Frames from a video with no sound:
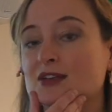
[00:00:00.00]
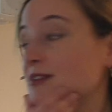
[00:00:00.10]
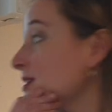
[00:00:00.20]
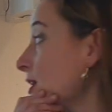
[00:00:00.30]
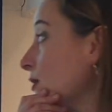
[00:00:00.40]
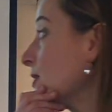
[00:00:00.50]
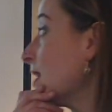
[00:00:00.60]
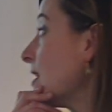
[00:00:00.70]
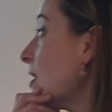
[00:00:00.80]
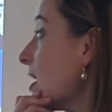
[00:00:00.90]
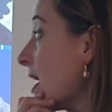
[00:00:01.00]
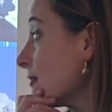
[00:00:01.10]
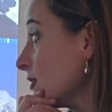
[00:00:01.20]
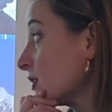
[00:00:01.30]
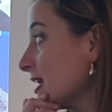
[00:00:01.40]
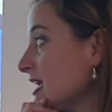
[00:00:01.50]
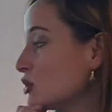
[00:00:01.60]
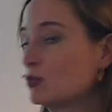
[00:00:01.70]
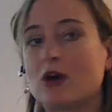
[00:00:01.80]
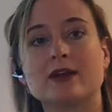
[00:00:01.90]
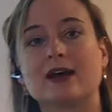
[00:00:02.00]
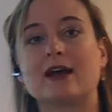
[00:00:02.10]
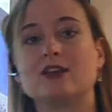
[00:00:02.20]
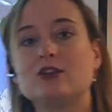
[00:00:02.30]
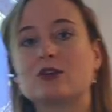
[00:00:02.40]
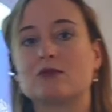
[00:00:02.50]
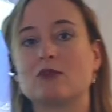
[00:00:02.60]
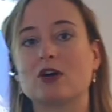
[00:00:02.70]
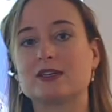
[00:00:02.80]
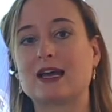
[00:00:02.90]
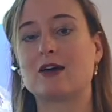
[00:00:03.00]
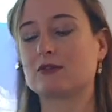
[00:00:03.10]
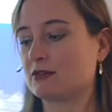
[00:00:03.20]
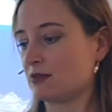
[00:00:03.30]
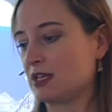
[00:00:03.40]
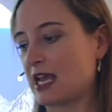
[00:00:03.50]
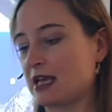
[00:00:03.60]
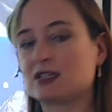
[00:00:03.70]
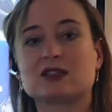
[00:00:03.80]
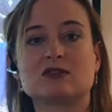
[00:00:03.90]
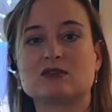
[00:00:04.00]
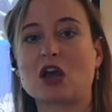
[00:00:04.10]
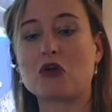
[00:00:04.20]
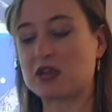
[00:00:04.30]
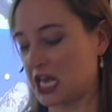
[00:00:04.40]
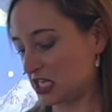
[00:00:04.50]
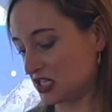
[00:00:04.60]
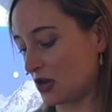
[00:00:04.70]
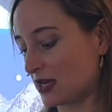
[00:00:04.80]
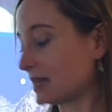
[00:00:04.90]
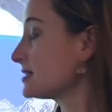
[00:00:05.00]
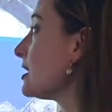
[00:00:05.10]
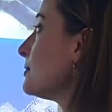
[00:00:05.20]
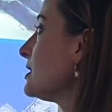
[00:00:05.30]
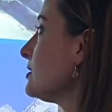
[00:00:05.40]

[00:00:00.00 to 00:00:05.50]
So have a look at each one and you can write down yes, no, yes, no, yes, no, whether